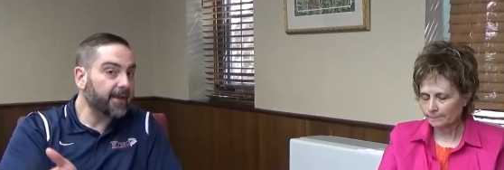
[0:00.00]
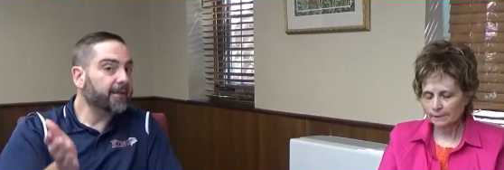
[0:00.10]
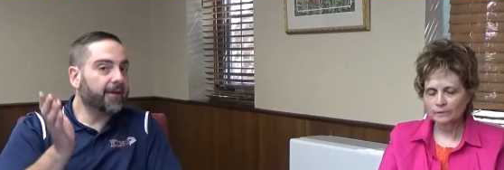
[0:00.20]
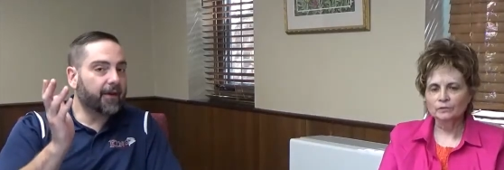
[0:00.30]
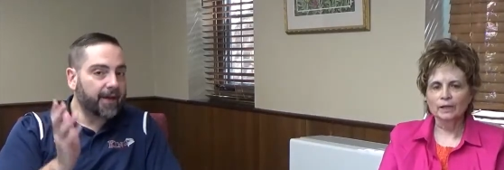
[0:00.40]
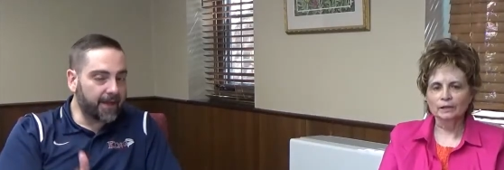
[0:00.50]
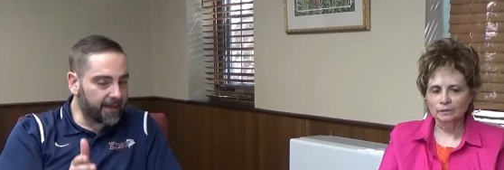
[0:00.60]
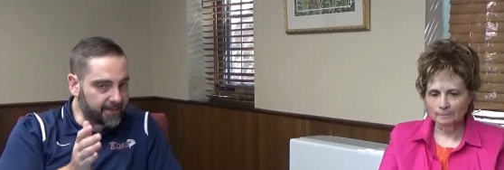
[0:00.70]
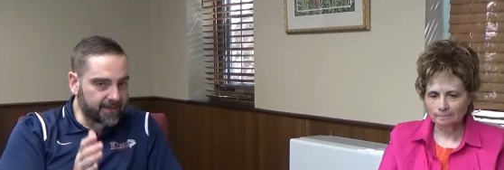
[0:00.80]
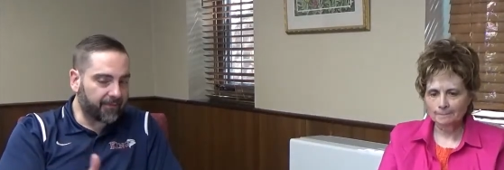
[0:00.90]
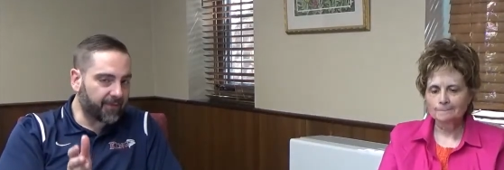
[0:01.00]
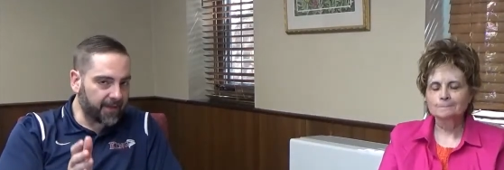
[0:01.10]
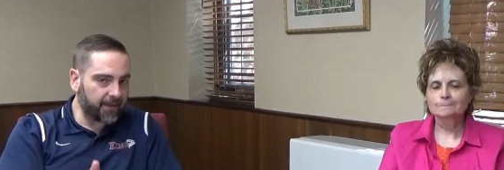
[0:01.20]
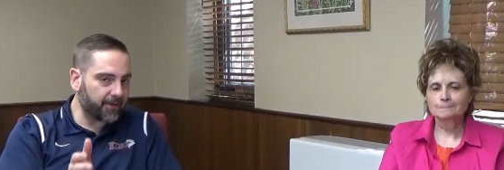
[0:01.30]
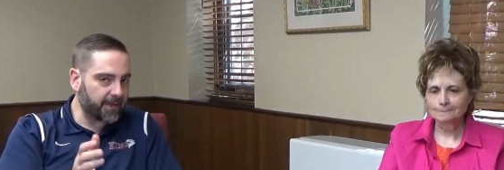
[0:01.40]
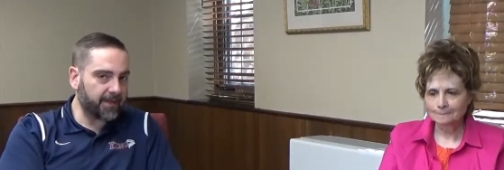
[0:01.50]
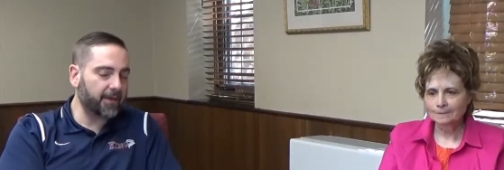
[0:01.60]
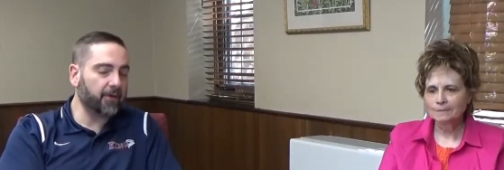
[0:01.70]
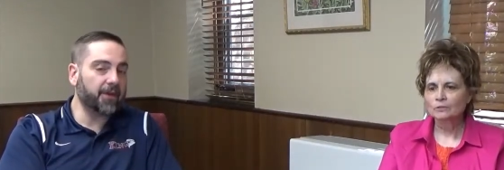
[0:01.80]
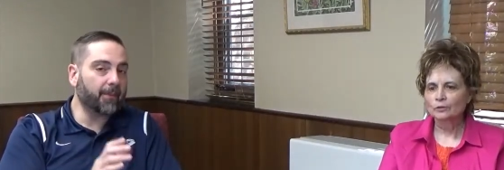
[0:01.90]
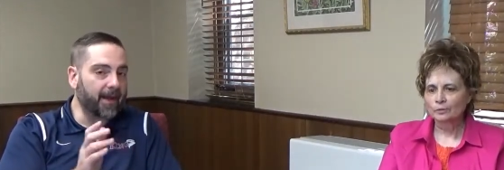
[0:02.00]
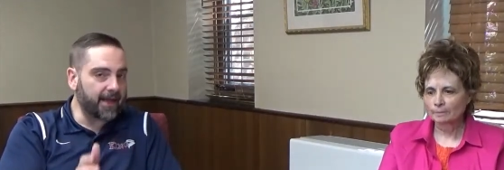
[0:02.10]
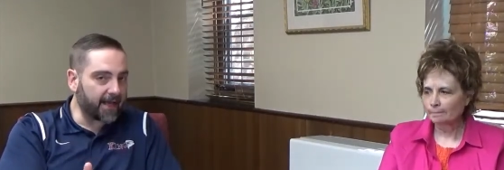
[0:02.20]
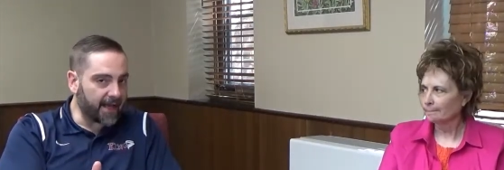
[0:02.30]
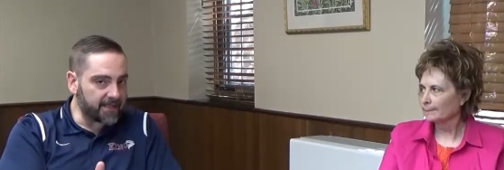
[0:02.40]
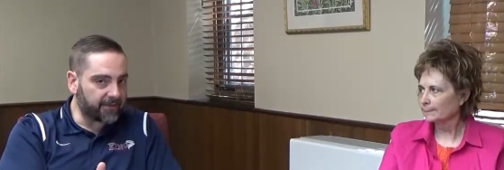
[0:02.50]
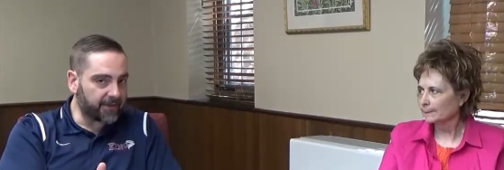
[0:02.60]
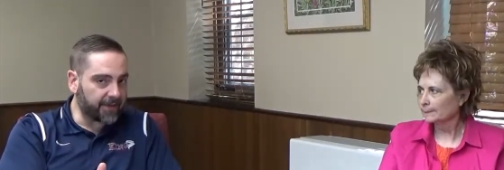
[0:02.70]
Speaker 1: Exactly. There is something you can do. You might need to ask for a